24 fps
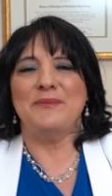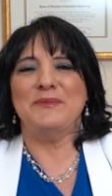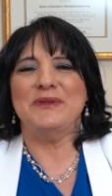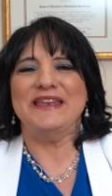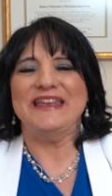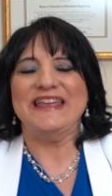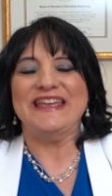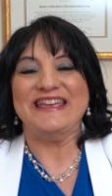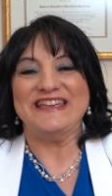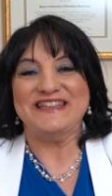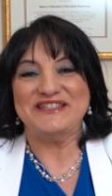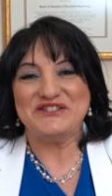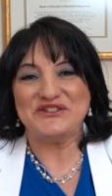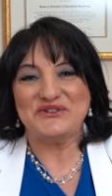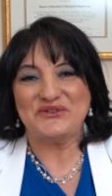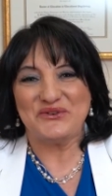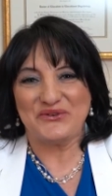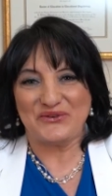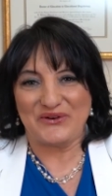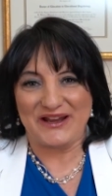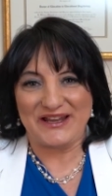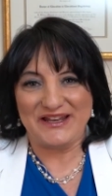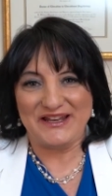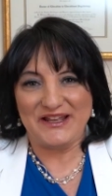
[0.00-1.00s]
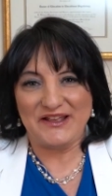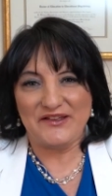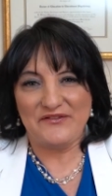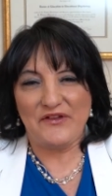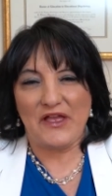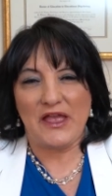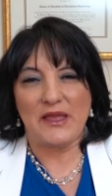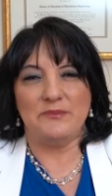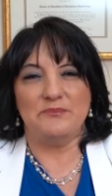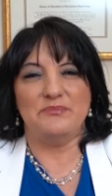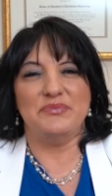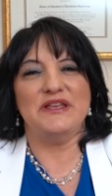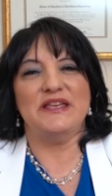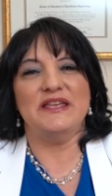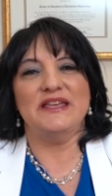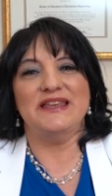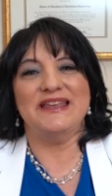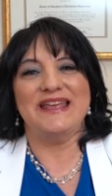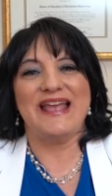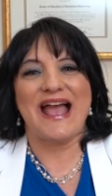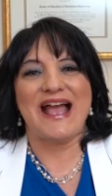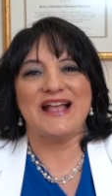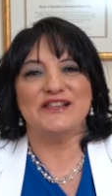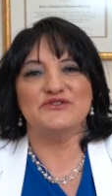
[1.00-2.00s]
an integrative and
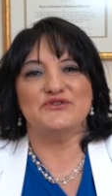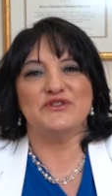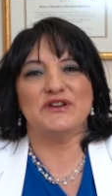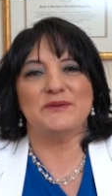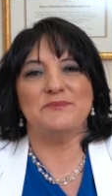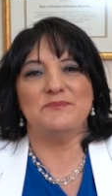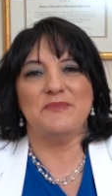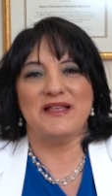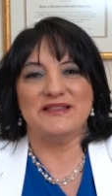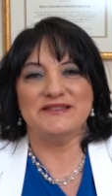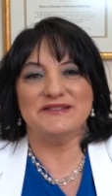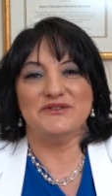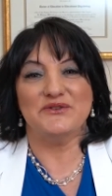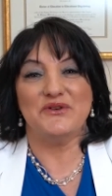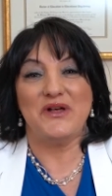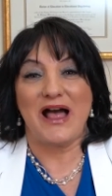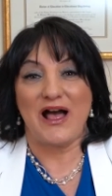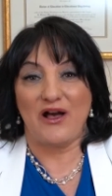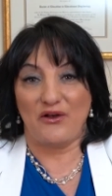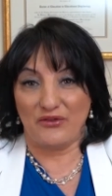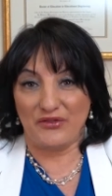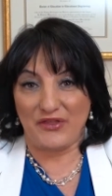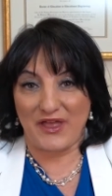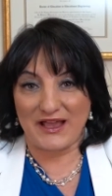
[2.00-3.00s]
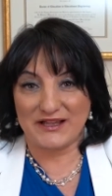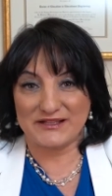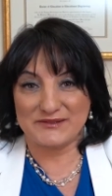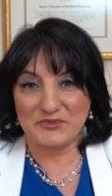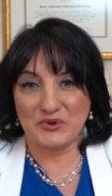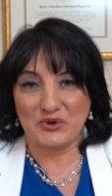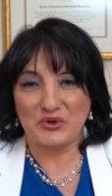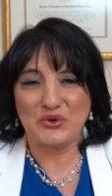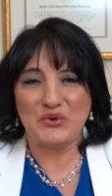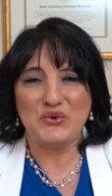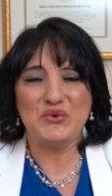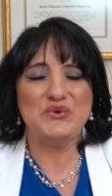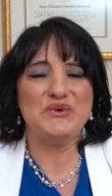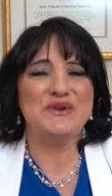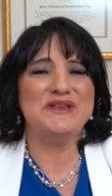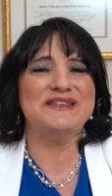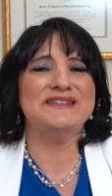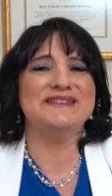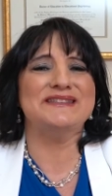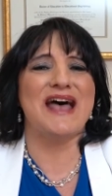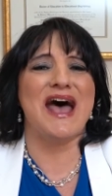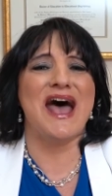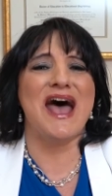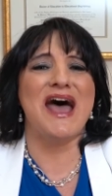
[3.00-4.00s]
pediatric mental health expert who
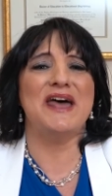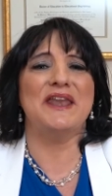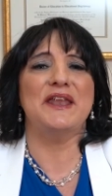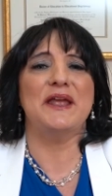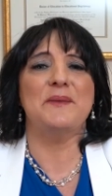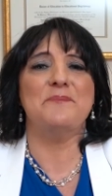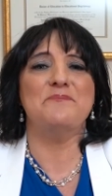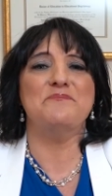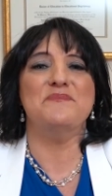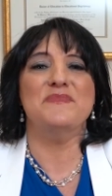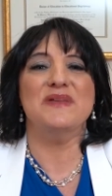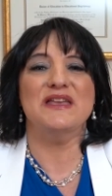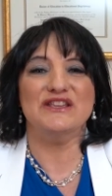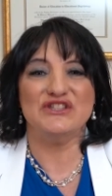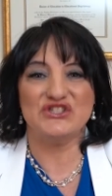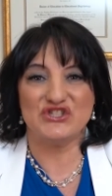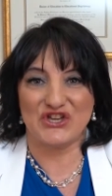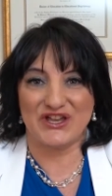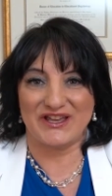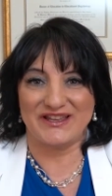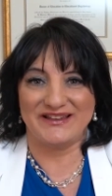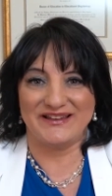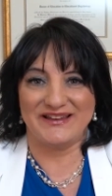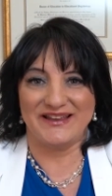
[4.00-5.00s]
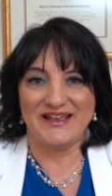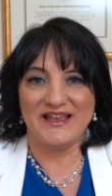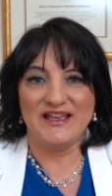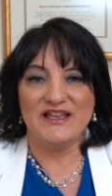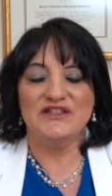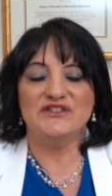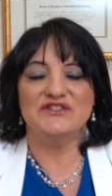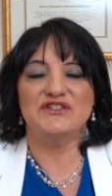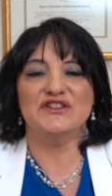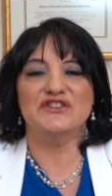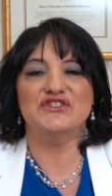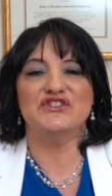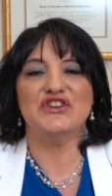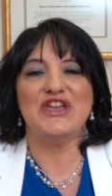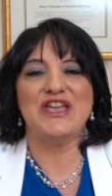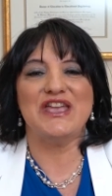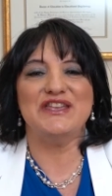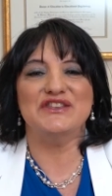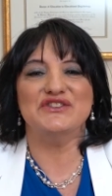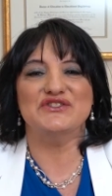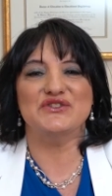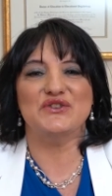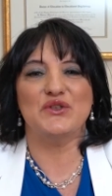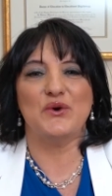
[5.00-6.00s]
is on a mission to
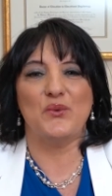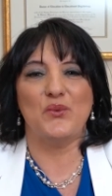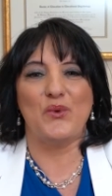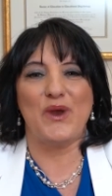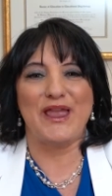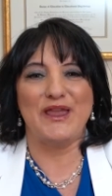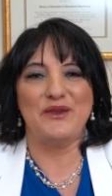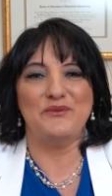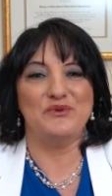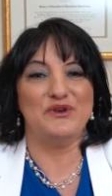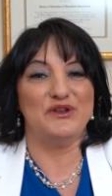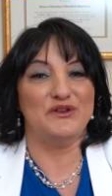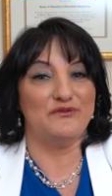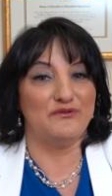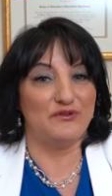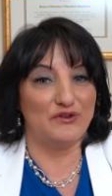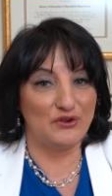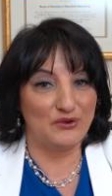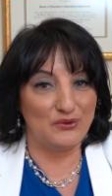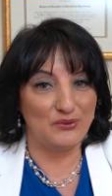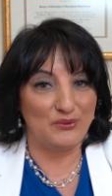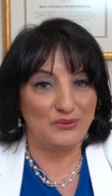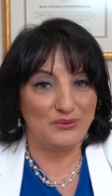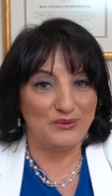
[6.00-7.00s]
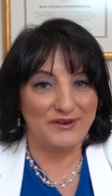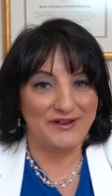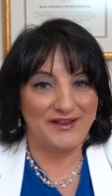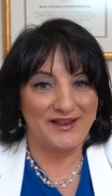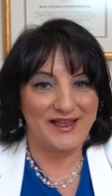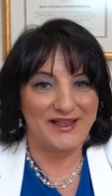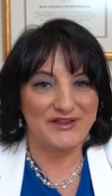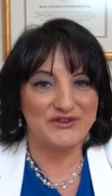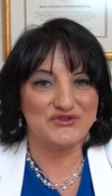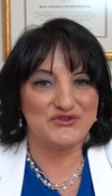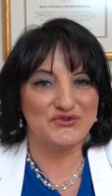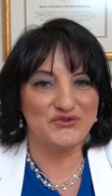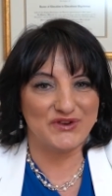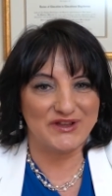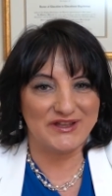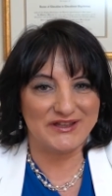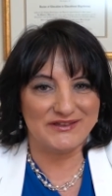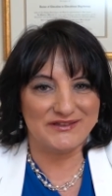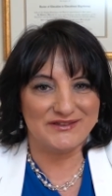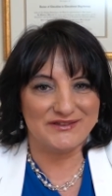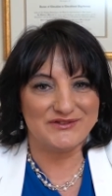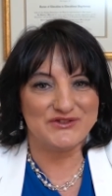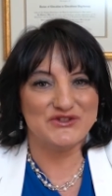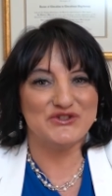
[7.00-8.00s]
change the way we view and
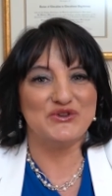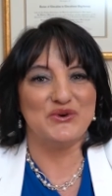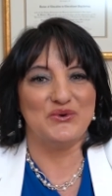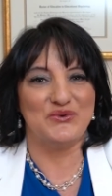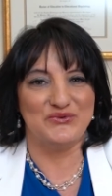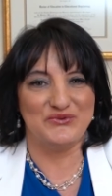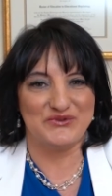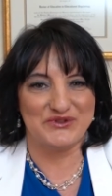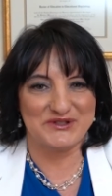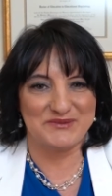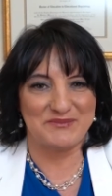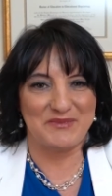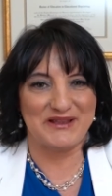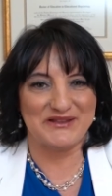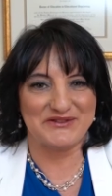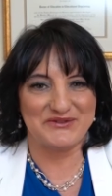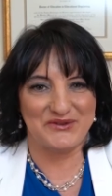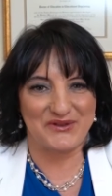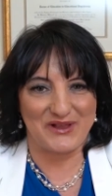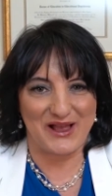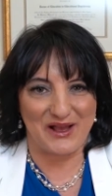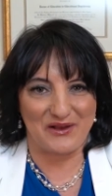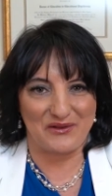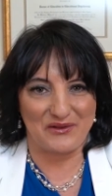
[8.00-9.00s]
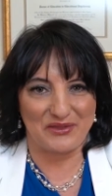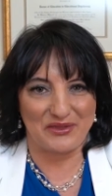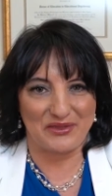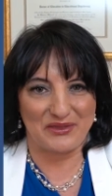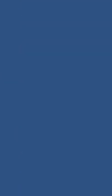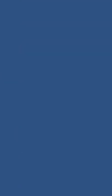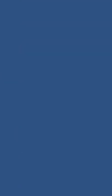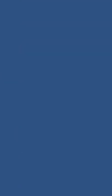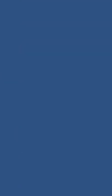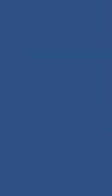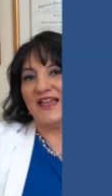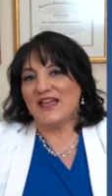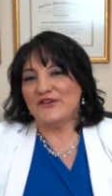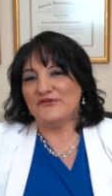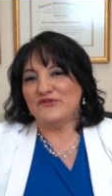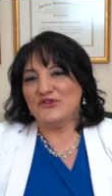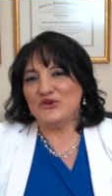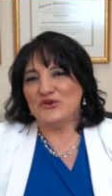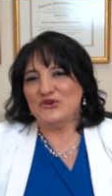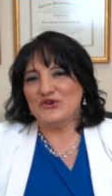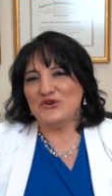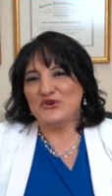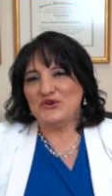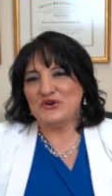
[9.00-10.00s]
treat children's mental health. If
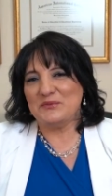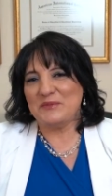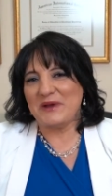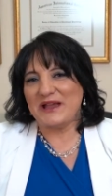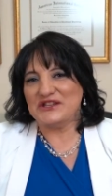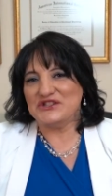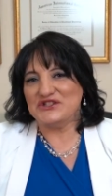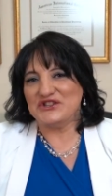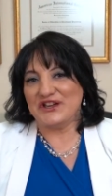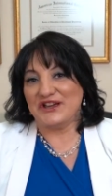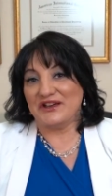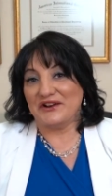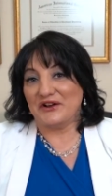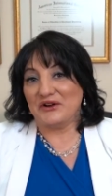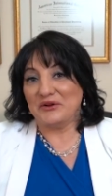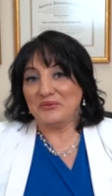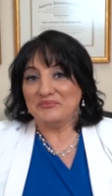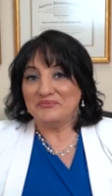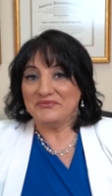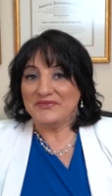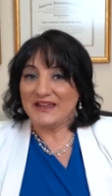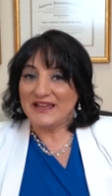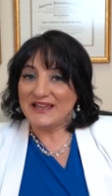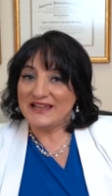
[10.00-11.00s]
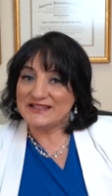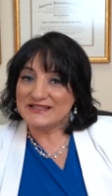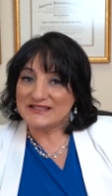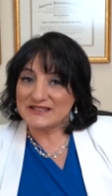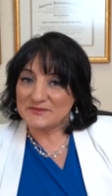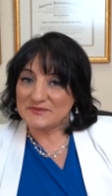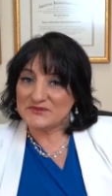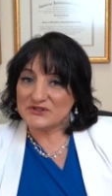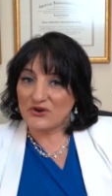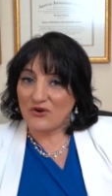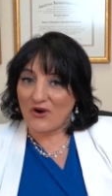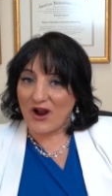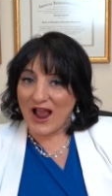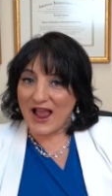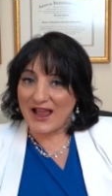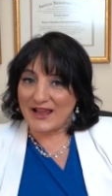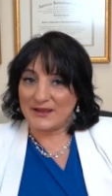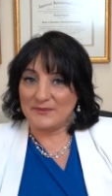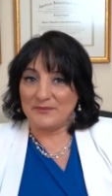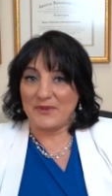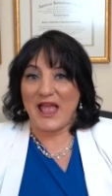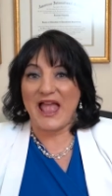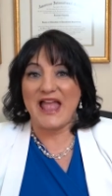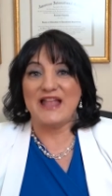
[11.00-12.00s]
you're new to my channel, hit
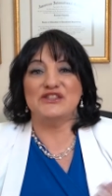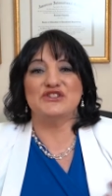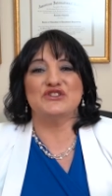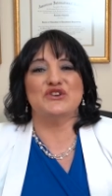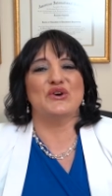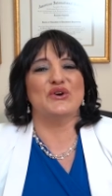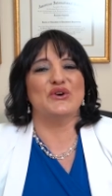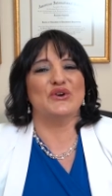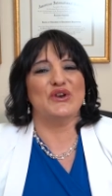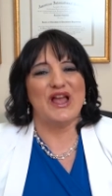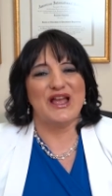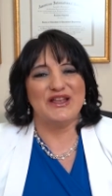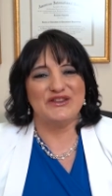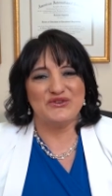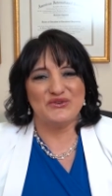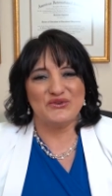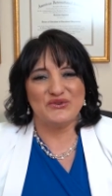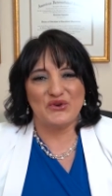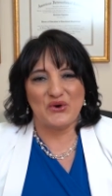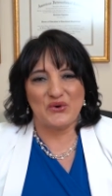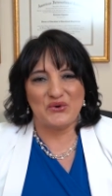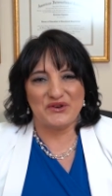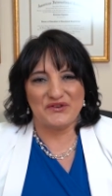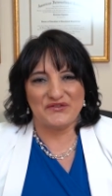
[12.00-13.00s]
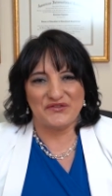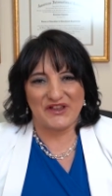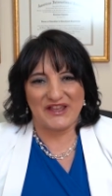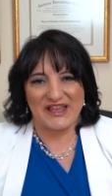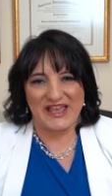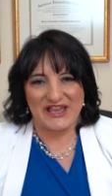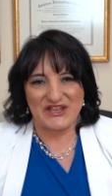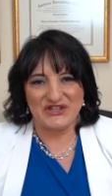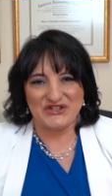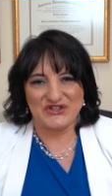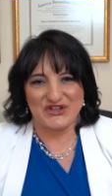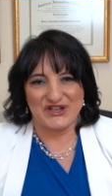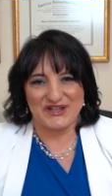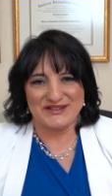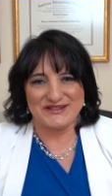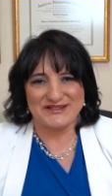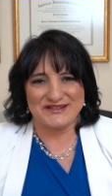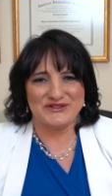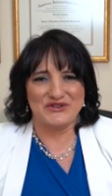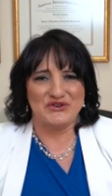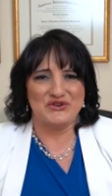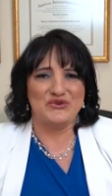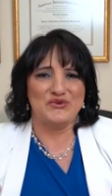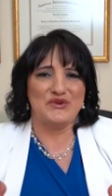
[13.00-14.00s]
subscribe and turn on your
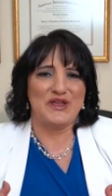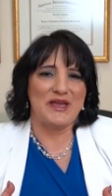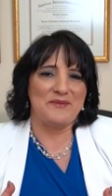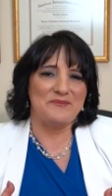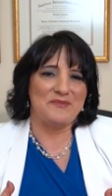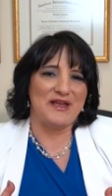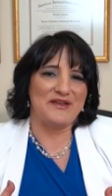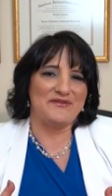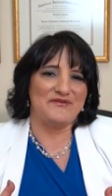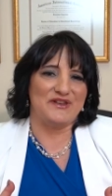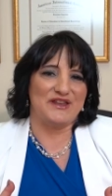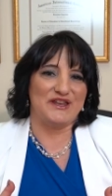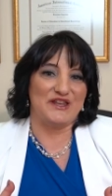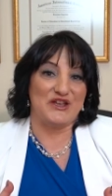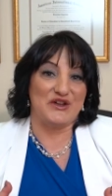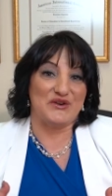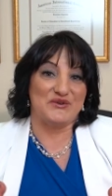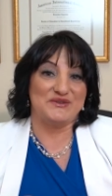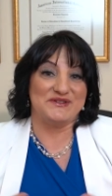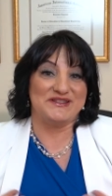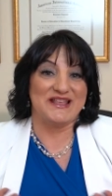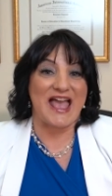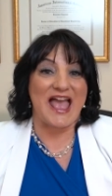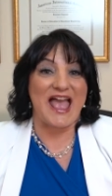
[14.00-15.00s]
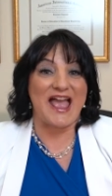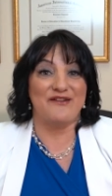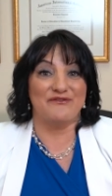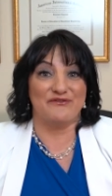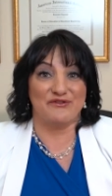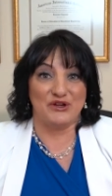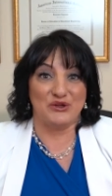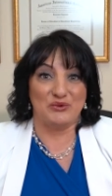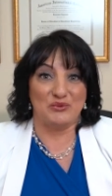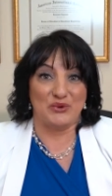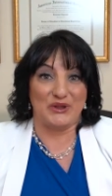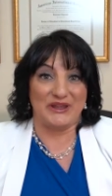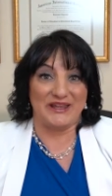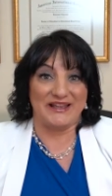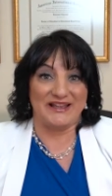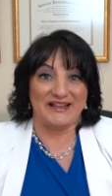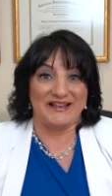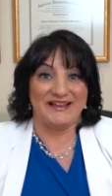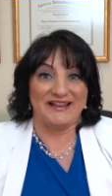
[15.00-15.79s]
notifications so you get my videos every week.